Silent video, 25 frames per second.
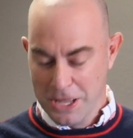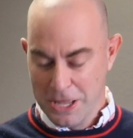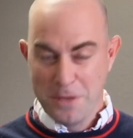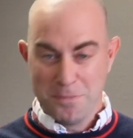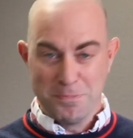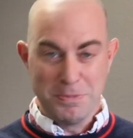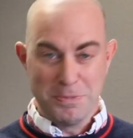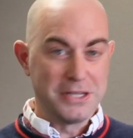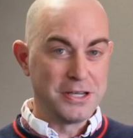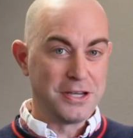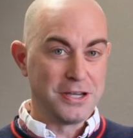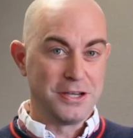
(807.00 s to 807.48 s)

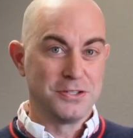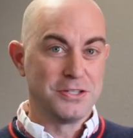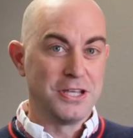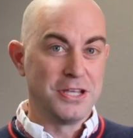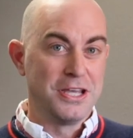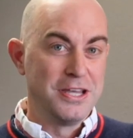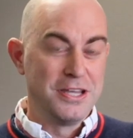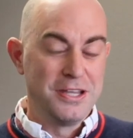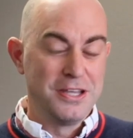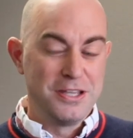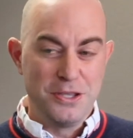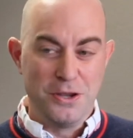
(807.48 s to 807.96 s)
Because,
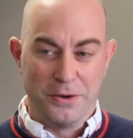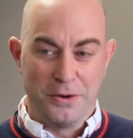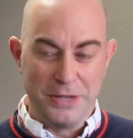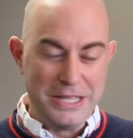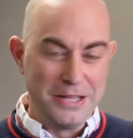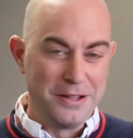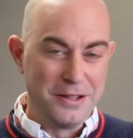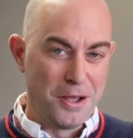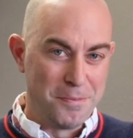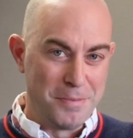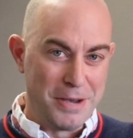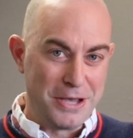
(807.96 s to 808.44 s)

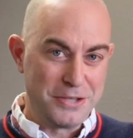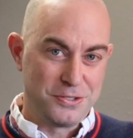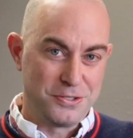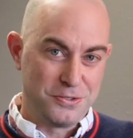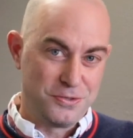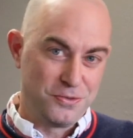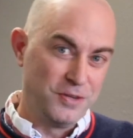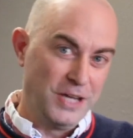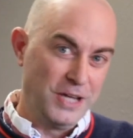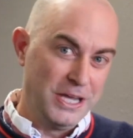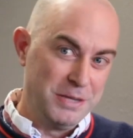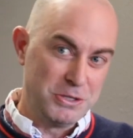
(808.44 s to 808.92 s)
Elon Musk is
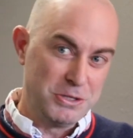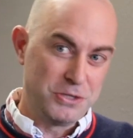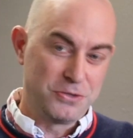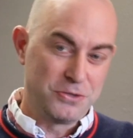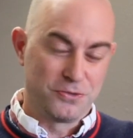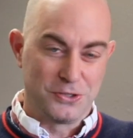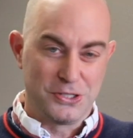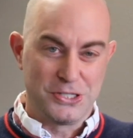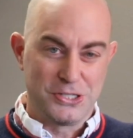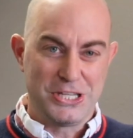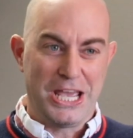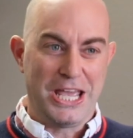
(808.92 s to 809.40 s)
famous
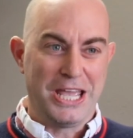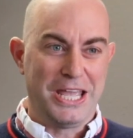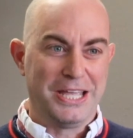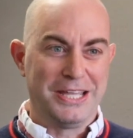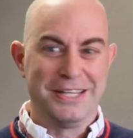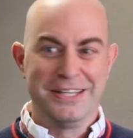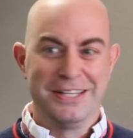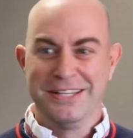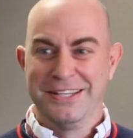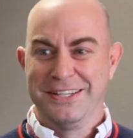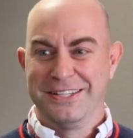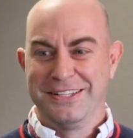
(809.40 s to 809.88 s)
for saying,